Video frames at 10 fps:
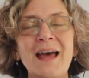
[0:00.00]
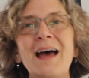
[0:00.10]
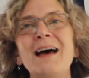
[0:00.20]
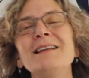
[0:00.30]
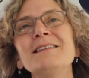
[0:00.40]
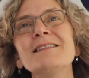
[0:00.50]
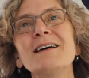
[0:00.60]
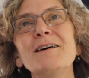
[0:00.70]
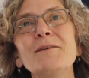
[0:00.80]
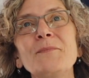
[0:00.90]
And
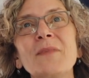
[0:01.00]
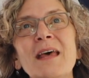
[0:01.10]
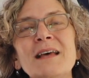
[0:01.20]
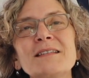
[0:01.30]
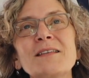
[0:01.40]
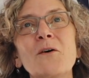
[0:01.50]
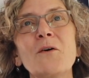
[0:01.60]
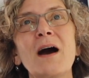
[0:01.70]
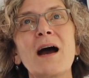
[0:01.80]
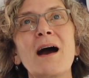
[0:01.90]

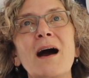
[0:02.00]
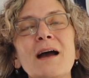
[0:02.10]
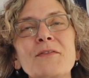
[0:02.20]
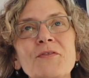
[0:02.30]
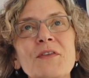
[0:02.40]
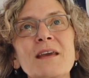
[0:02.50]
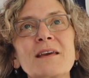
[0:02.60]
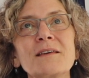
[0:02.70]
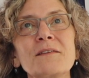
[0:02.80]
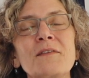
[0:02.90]
so I
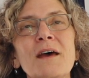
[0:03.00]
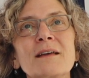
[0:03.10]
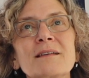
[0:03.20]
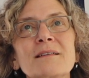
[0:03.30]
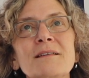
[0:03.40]
think that